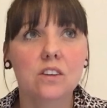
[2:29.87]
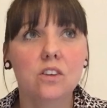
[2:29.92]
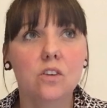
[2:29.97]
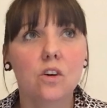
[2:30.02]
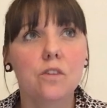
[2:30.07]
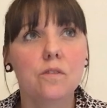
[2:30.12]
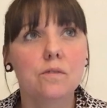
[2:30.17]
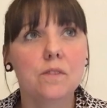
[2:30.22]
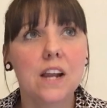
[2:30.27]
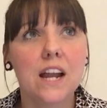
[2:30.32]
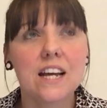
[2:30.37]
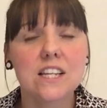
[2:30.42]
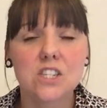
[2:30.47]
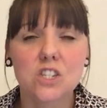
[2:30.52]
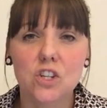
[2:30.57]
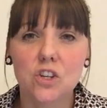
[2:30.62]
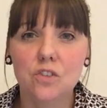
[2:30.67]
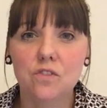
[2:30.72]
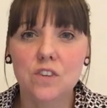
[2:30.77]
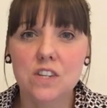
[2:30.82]
not the
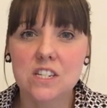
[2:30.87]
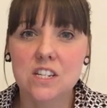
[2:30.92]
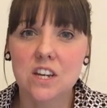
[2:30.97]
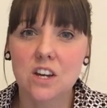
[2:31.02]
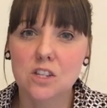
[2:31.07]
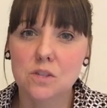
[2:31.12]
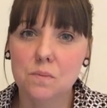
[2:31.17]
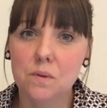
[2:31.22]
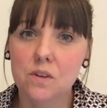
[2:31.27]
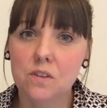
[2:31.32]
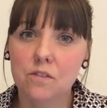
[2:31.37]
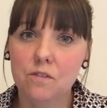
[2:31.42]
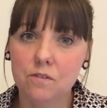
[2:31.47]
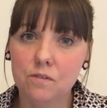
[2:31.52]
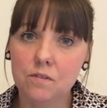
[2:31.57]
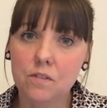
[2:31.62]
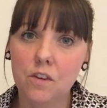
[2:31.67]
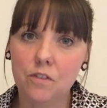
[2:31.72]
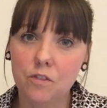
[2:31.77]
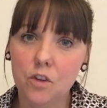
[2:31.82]
last two videos, but
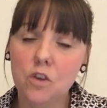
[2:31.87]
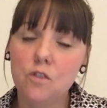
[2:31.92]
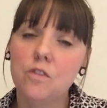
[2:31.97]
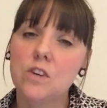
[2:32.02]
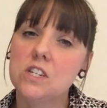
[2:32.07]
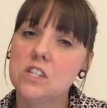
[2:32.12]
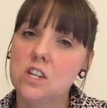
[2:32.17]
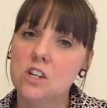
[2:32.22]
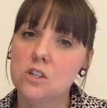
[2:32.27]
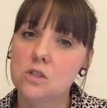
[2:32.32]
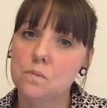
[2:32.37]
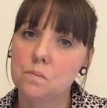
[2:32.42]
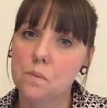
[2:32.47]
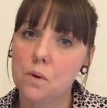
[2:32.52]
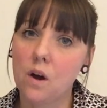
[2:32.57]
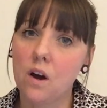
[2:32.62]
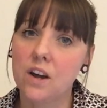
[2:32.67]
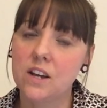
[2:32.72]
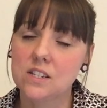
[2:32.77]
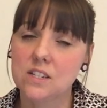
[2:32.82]
a few videos
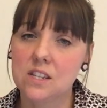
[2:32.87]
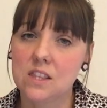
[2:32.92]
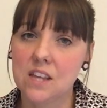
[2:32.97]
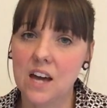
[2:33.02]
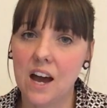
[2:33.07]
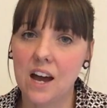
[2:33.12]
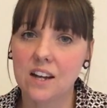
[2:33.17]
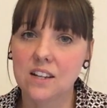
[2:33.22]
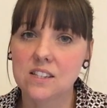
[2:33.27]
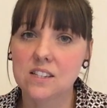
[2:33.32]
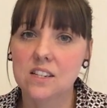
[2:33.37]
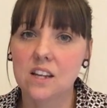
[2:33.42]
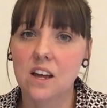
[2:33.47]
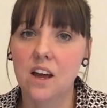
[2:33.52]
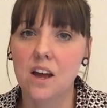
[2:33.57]
prior to that,